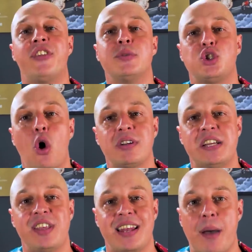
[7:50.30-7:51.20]
If the majority
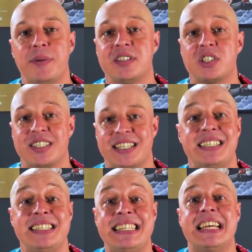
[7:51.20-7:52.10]
of the inhabitants of a
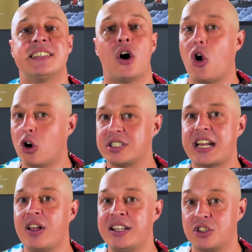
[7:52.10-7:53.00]
city see it as a
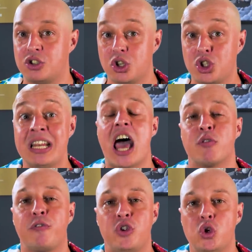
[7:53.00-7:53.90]
hostile institution and
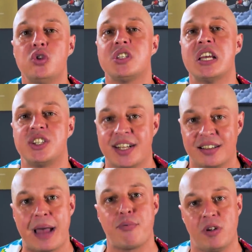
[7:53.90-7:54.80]
refuse to
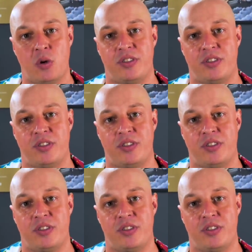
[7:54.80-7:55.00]
collaborate